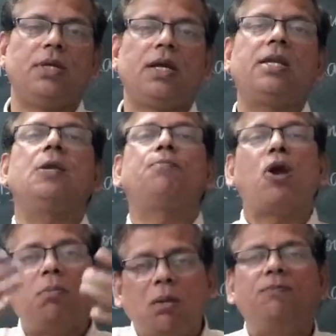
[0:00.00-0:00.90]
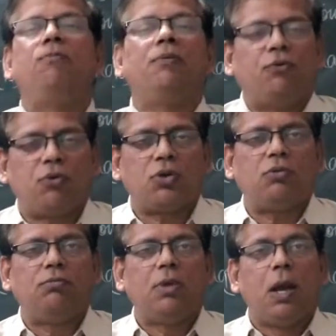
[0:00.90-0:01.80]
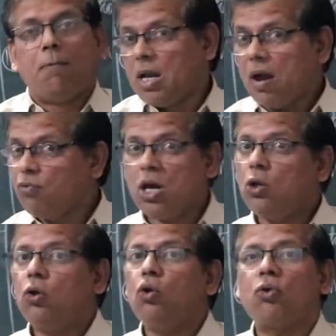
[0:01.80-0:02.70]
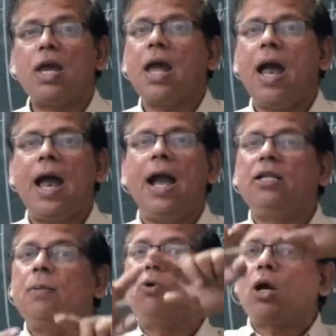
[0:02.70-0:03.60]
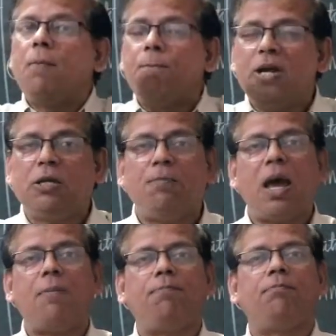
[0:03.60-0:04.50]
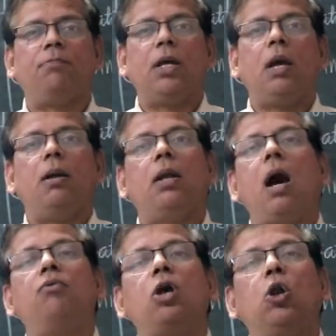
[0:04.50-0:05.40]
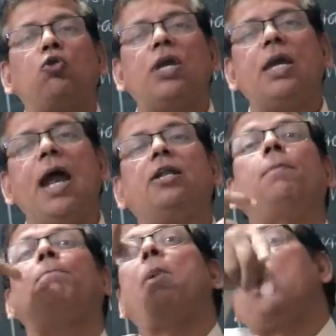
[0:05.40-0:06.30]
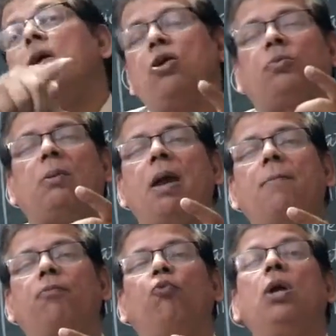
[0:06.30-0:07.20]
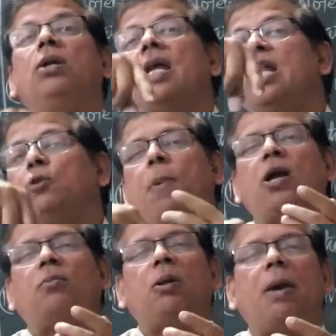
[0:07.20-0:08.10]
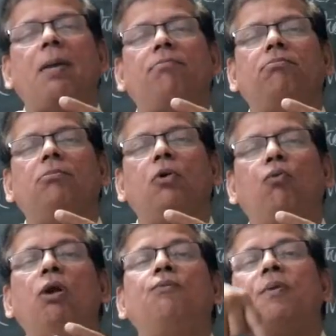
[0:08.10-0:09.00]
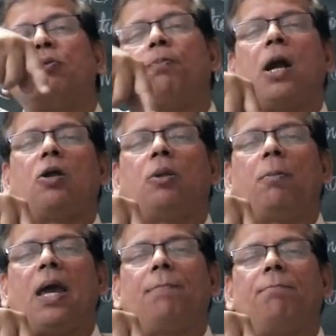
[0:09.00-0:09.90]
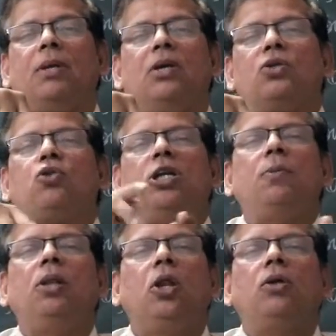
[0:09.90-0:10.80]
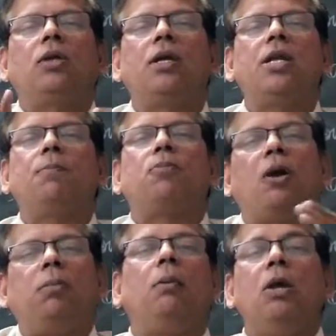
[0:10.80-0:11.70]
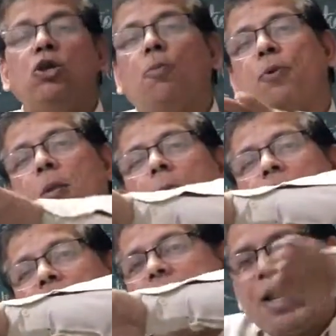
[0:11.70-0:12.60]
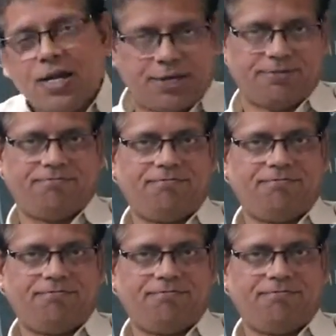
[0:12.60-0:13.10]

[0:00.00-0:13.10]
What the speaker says: create problem before you. Now you are not looking at the complete map. Now you are looking at the part of the map, 1/10 part of the map. 1/5 part of the map, so it will not create problem. Your problem divided.